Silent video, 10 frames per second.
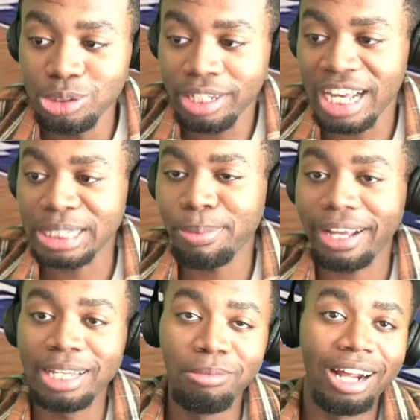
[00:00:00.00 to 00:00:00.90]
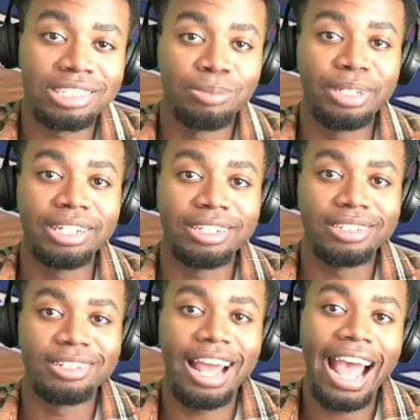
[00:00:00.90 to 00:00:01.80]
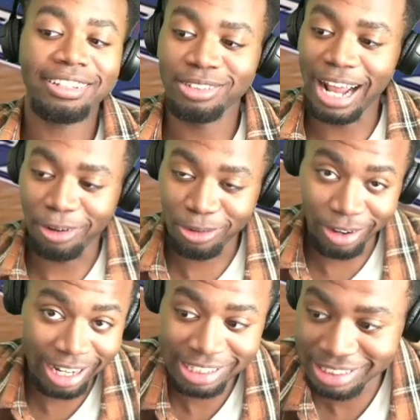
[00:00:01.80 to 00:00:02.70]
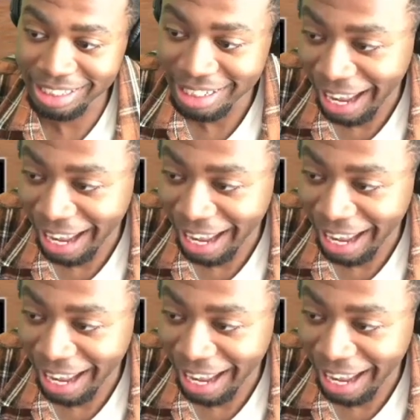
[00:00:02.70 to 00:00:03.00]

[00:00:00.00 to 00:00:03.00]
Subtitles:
You can't expect him not to be acting out crazy